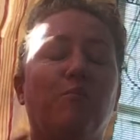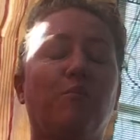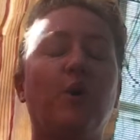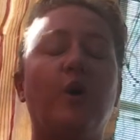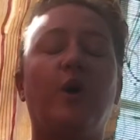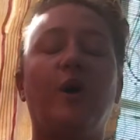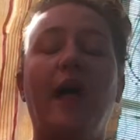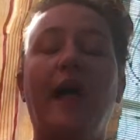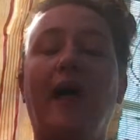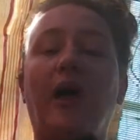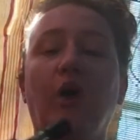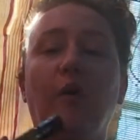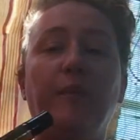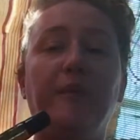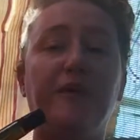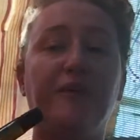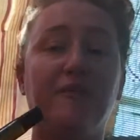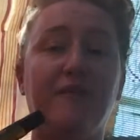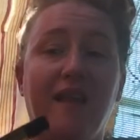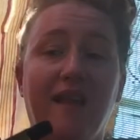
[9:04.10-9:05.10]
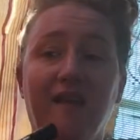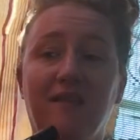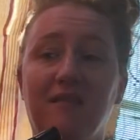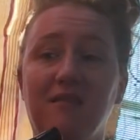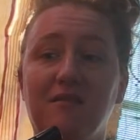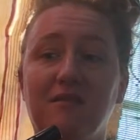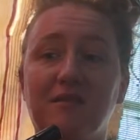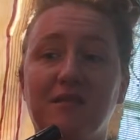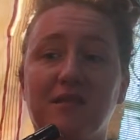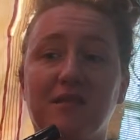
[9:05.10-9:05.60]
will help your
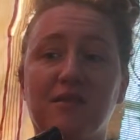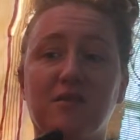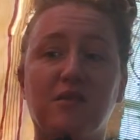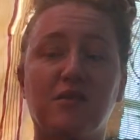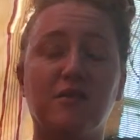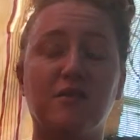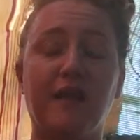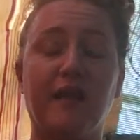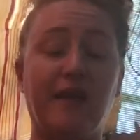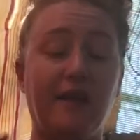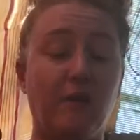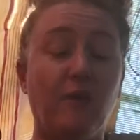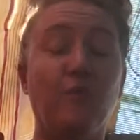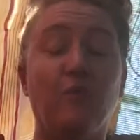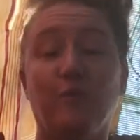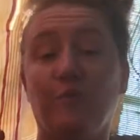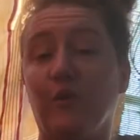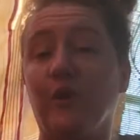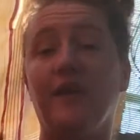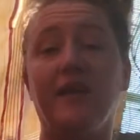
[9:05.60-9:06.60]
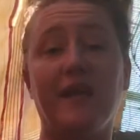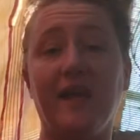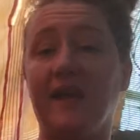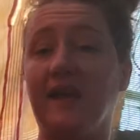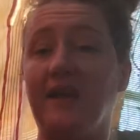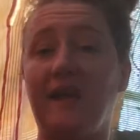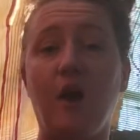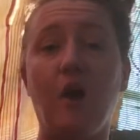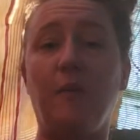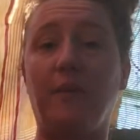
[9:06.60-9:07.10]
nails. It can
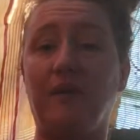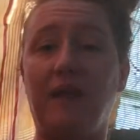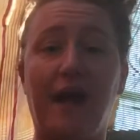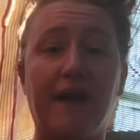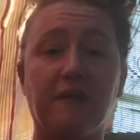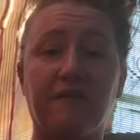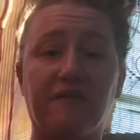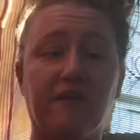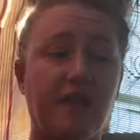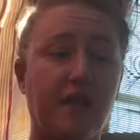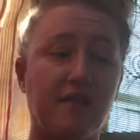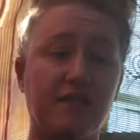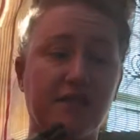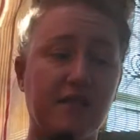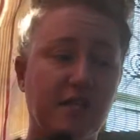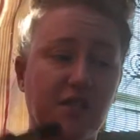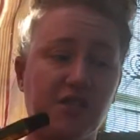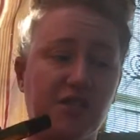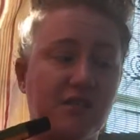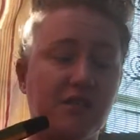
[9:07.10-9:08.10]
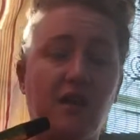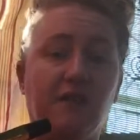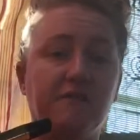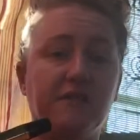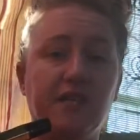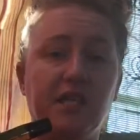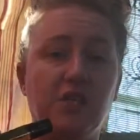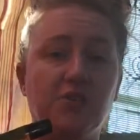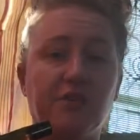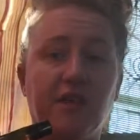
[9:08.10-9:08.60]
help a lot of things. I just love
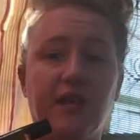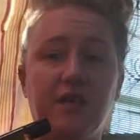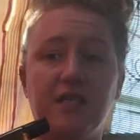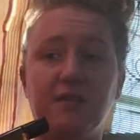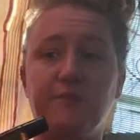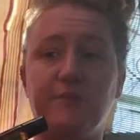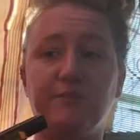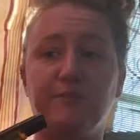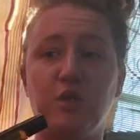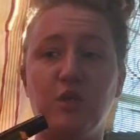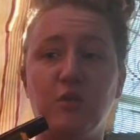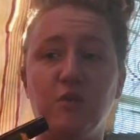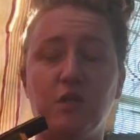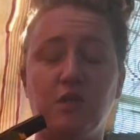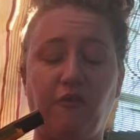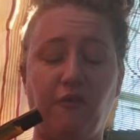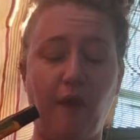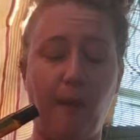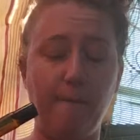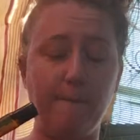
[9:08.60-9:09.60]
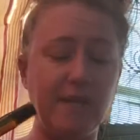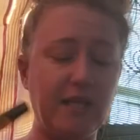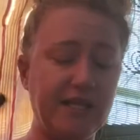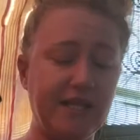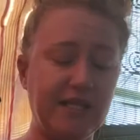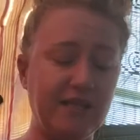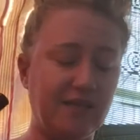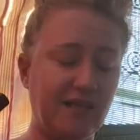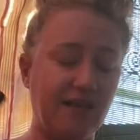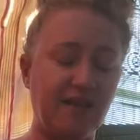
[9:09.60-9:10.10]
tea tree. It's used for a
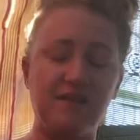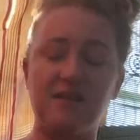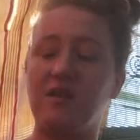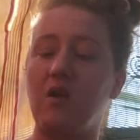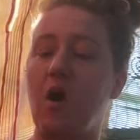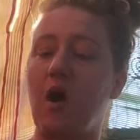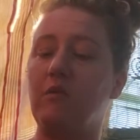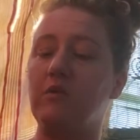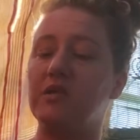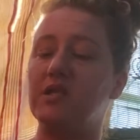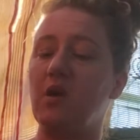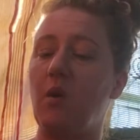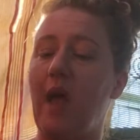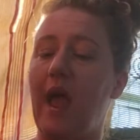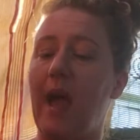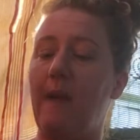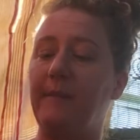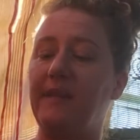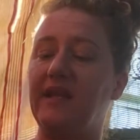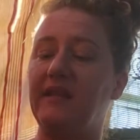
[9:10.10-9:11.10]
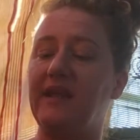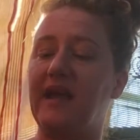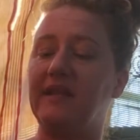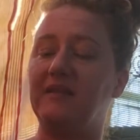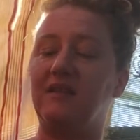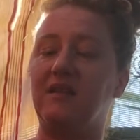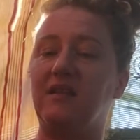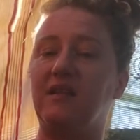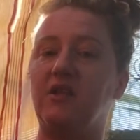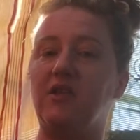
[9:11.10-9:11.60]
million things, so I was so happy
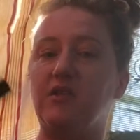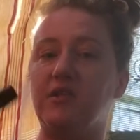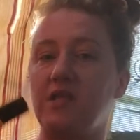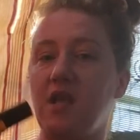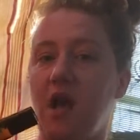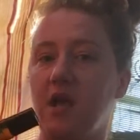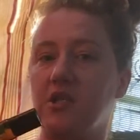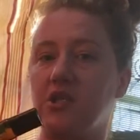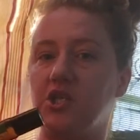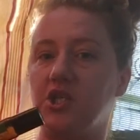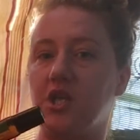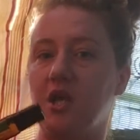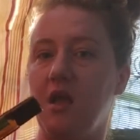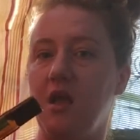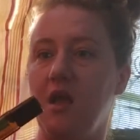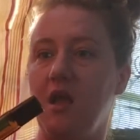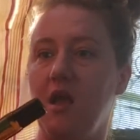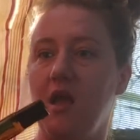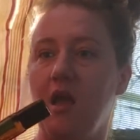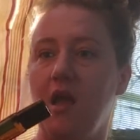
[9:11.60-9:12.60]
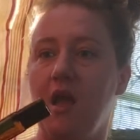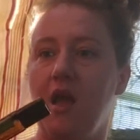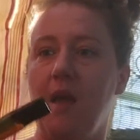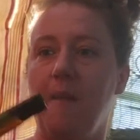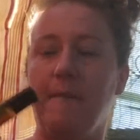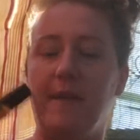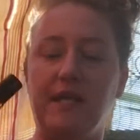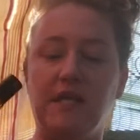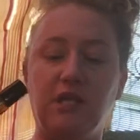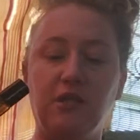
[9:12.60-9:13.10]
that the little touch,
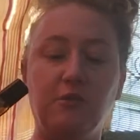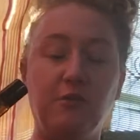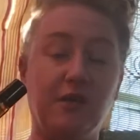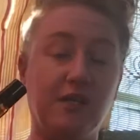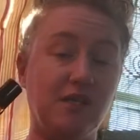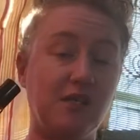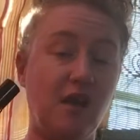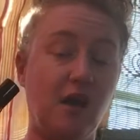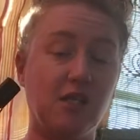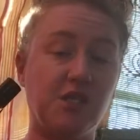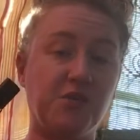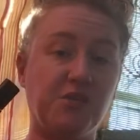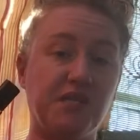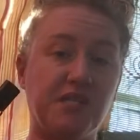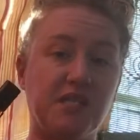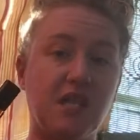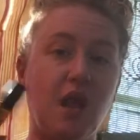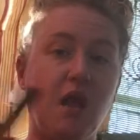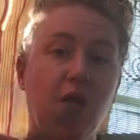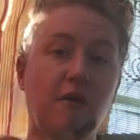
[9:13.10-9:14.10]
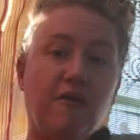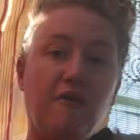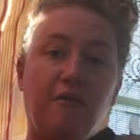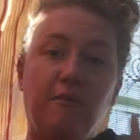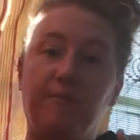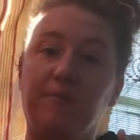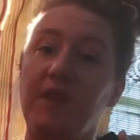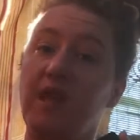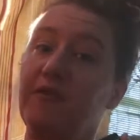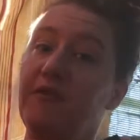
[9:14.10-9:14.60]
Melaleuca Touch, was
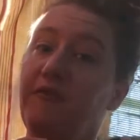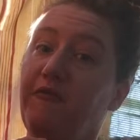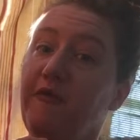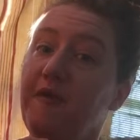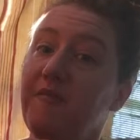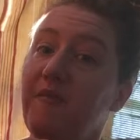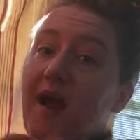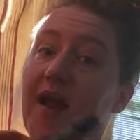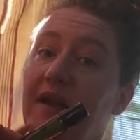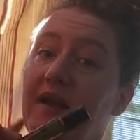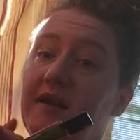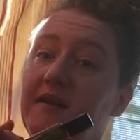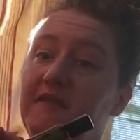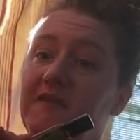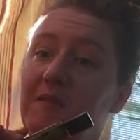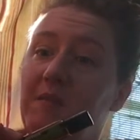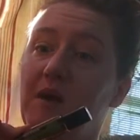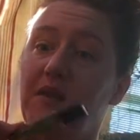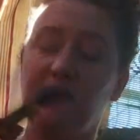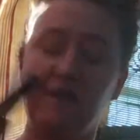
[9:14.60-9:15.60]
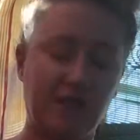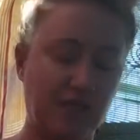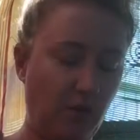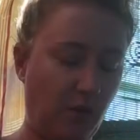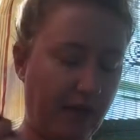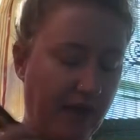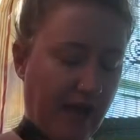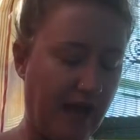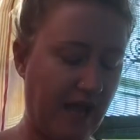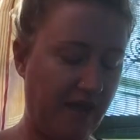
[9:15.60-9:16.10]
the free product of the month, so
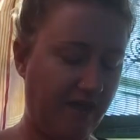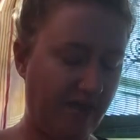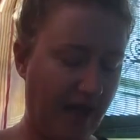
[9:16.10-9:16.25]
I got